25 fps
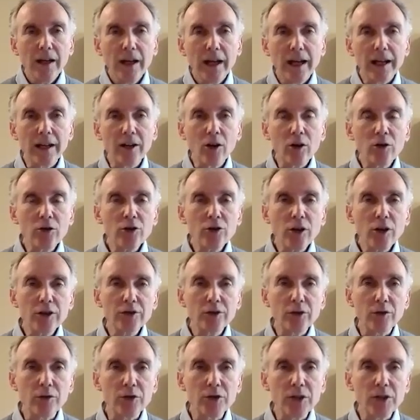In
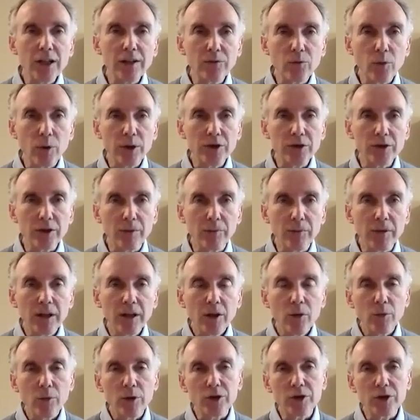contrast to received wisdom,
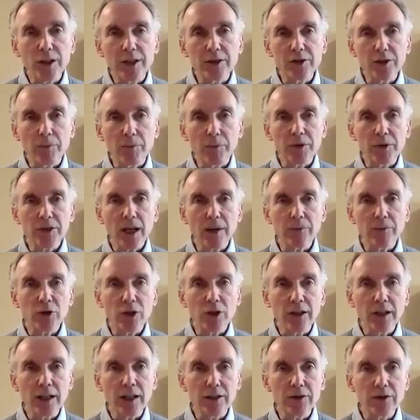which says that
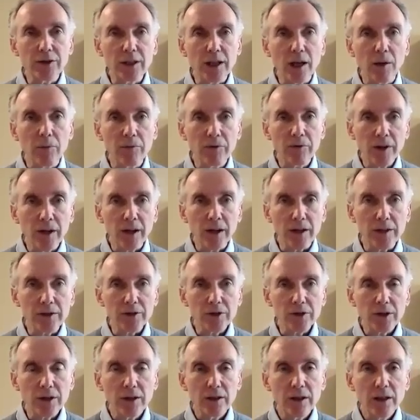perception needs to come
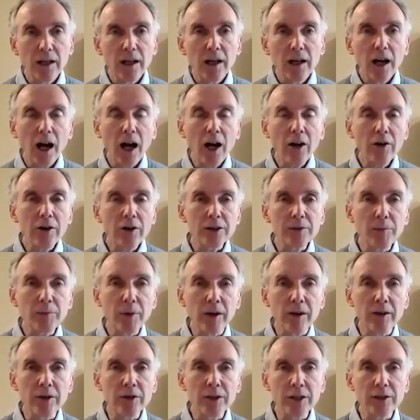first, our
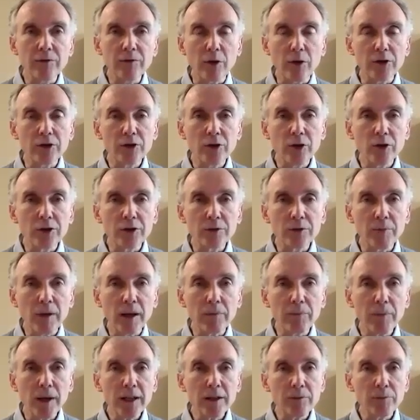experience is that students
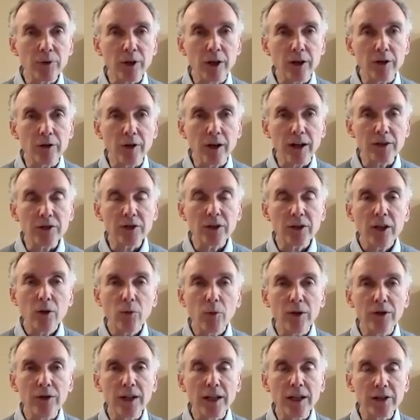make better progress
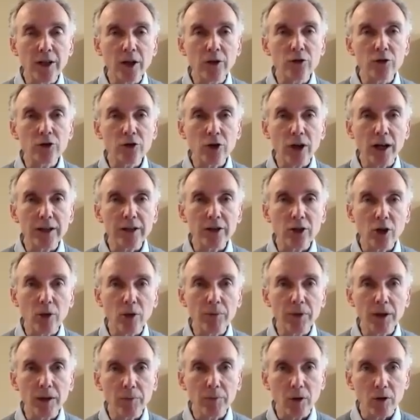when they don't try to
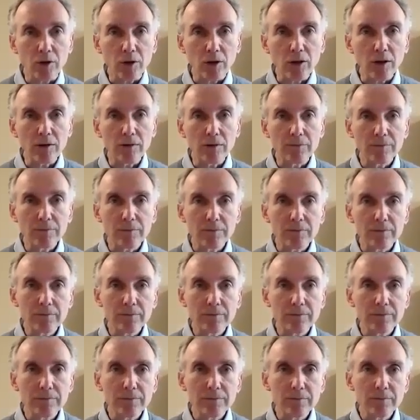copy a model.
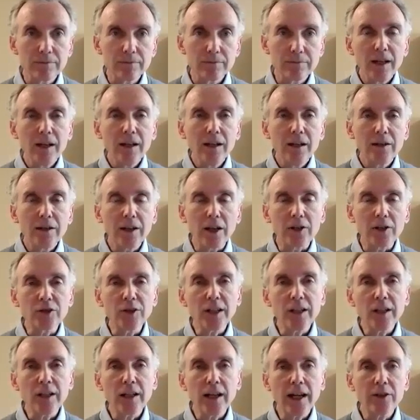The
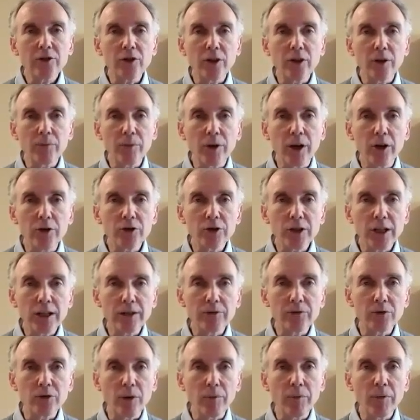articulatory approach
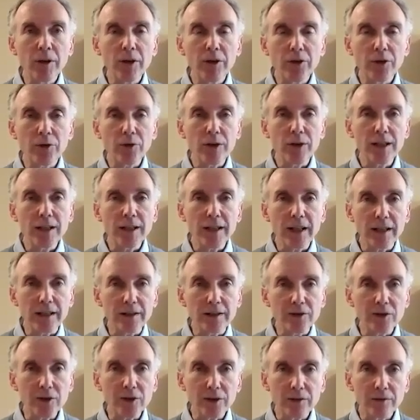gives them three
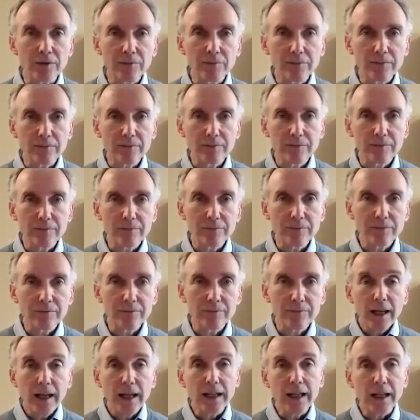things.
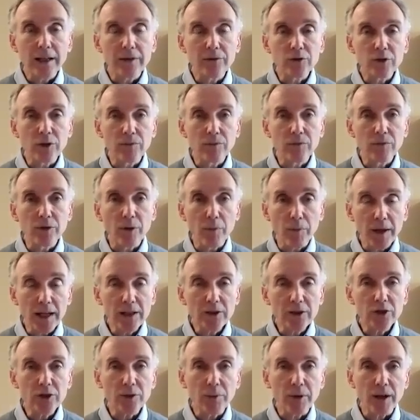It gives them the
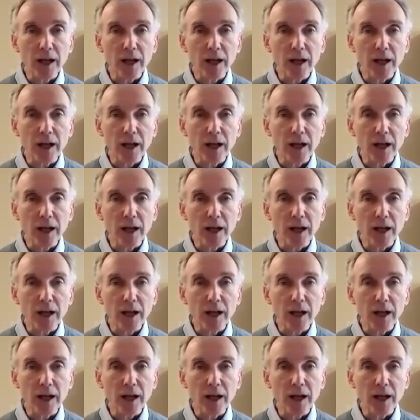means to